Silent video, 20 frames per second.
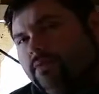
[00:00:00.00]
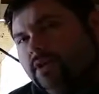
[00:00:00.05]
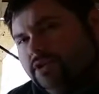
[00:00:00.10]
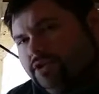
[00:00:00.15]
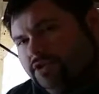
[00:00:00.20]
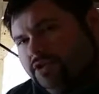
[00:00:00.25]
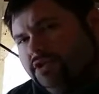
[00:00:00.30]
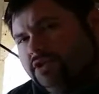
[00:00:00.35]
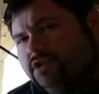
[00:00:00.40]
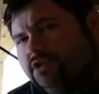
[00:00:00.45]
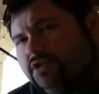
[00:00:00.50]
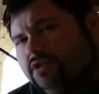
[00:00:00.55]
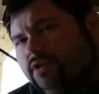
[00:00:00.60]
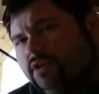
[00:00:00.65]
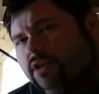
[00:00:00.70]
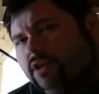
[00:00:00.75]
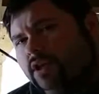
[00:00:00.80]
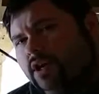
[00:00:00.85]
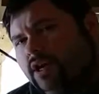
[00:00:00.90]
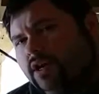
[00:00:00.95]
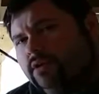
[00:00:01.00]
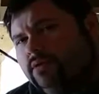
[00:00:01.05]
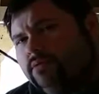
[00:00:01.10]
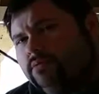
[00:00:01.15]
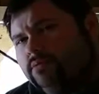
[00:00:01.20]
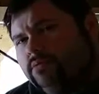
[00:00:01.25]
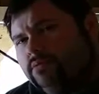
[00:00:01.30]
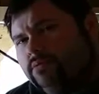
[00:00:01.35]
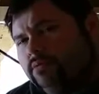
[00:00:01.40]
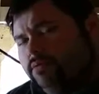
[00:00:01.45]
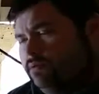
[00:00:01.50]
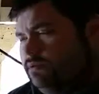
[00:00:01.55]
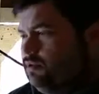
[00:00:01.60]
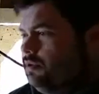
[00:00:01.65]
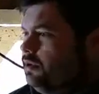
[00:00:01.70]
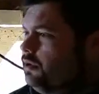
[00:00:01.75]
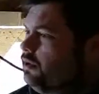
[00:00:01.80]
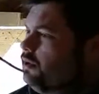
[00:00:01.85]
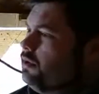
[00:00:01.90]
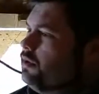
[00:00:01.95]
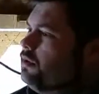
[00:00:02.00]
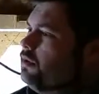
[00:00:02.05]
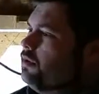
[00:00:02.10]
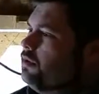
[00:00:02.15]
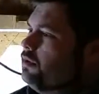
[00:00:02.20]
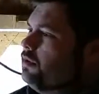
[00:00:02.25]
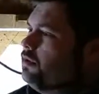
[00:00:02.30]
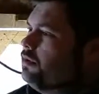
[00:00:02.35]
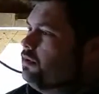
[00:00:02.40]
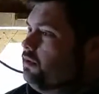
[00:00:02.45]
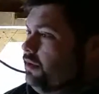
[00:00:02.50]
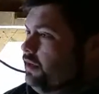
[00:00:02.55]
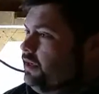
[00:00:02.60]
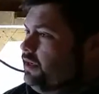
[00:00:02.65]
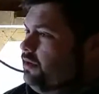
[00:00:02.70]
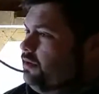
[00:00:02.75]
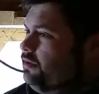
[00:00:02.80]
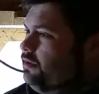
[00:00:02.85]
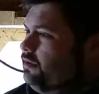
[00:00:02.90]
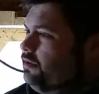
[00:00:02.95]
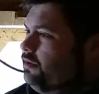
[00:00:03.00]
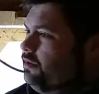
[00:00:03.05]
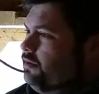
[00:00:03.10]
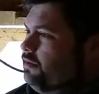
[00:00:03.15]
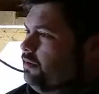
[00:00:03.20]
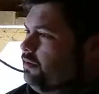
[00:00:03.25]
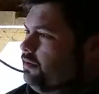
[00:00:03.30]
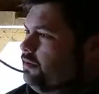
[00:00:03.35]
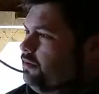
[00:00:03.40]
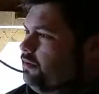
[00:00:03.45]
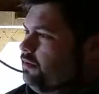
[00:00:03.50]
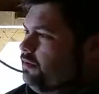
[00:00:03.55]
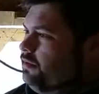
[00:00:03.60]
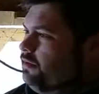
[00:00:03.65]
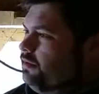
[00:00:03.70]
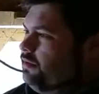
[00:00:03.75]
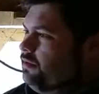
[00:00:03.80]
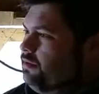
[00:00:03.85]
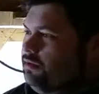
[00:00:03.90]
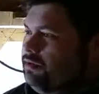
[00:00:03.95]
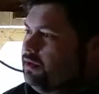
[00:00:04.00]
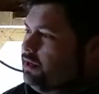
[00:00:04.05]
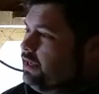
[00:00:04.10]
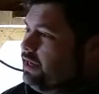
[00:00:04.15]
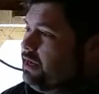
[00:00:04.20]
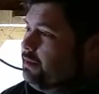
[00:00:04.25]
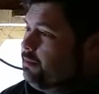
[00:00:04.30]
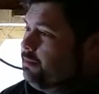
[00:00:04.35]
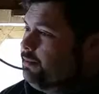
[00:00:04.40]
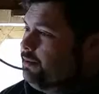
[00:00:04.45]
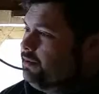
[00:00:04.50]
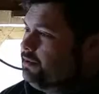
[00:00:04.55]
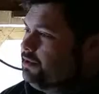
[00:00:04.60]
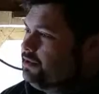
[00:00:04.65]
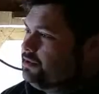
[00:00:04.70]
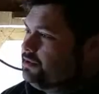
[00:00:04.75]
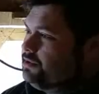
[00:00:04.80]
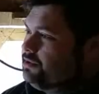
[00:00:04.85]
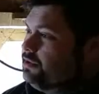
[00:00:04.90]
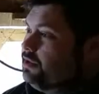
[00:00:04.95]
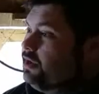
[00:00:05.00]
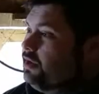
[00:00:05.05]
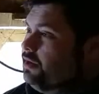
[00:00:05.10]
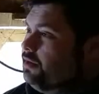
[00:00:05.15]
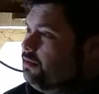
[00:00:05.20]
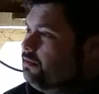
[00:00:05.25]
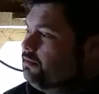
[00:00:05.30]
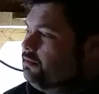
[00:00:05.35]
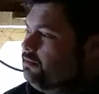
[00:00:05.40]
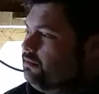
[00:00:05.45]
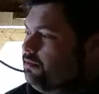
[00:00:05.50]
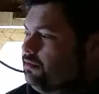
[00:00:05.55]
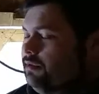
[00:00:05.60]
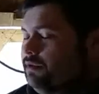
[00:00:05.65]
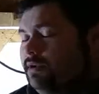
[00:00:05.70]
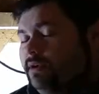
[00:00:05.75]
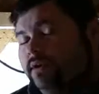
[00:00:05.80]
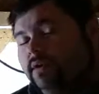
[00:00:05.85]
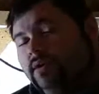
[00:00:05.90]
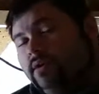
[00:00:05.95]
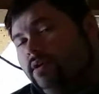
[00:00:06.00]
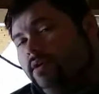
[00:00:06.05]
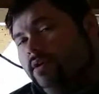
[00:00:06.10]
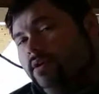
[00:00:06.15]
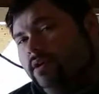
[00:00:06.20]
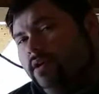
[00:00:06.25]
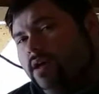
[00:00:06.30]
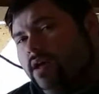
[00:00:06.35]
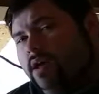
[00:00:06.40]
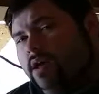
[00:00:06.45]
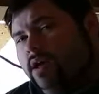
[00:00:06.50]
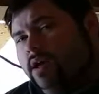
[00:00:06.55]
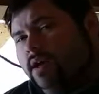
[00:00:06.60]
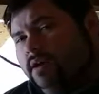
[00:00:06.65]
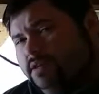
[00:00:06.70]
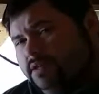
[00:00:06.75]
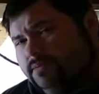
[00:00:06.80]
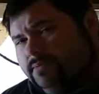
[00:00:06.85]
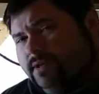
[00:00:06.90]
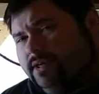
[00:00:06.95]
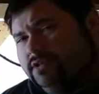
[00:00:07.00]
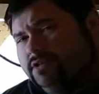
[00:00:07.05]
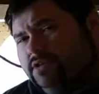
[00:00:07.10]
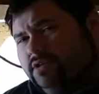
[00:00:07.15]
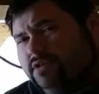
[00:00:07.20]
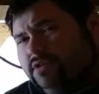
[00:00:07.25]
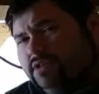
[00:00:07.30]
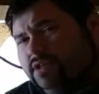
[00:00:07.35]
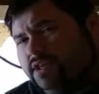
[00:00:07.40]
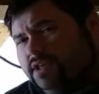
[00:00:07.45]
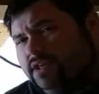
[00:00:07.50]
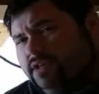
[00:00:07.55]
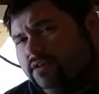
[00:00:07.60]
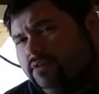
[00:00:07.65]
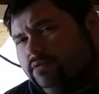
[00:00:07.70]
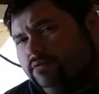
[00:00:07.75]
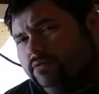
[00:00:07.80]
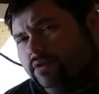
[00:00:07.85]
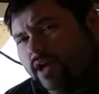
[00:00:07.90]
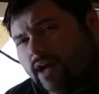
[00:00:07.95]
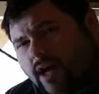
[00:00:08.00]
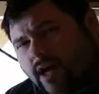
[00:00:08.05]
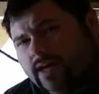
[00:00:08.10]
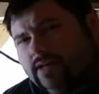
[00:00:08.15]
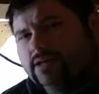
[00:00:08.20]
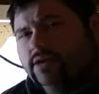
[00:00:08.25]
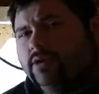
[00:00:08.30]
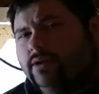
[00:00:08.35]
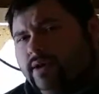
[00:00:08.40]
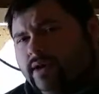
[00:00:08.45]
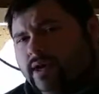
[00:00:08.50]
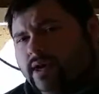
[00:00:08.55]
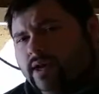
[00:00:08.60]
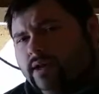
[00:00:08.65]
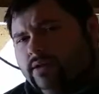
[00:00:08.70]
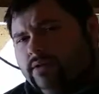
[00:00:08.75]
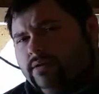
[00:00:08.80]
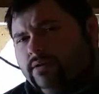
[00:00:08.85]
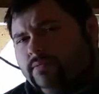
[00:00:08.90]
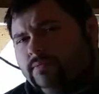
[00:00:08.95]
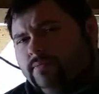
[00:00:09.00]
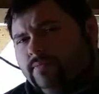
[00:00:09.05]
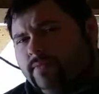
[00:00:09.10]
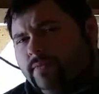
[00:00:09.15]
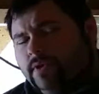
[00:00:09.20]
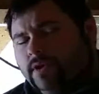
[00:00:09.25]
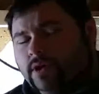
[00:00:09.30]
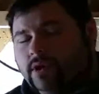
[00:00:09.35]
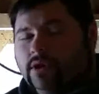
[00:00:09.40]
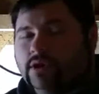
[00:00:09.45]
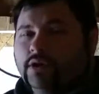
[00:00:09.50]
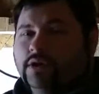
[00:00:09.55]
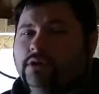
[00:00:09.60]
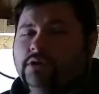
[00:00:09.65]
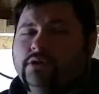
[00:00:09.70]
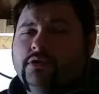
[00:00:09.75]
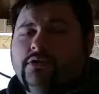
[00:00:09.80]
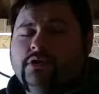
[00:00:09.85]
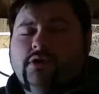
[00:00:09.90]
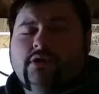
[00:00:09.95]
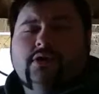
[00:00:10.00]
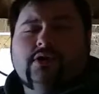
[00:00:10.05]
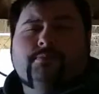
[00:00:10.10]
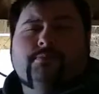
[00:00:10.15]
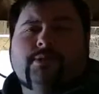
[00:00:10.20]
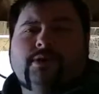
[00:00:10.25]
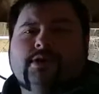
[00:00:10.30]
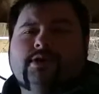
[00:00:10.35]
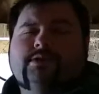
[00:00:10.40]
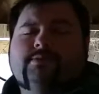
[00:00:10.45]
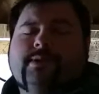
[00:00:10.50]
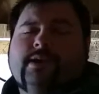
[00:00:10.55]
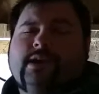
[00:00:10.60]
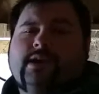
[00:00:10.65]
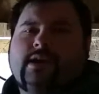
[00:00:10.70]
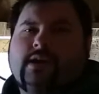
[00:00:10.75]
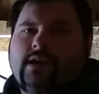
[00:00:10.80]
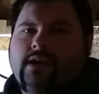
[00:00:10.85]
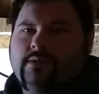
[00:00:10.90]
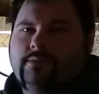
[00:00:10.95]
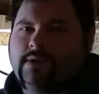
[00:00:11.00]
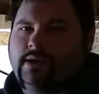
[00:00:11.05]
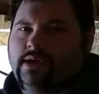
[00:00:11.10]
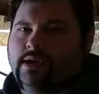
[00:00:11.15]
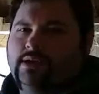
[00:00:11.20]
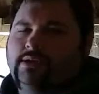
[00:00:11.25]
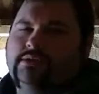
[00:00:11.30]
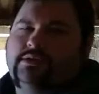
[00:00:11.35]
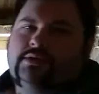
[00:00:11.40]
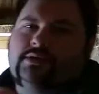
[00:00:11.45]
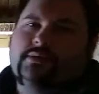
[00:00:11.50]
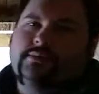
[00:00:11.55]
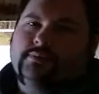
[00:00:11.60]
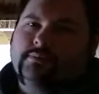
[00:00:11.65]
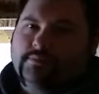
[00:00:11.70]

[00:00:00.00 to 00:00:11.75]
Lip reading: Make sure she's good and alert. Yeah? You're not happy about this. I know. And just make sure there's nothing odd going on. You know your birds better than anybody else.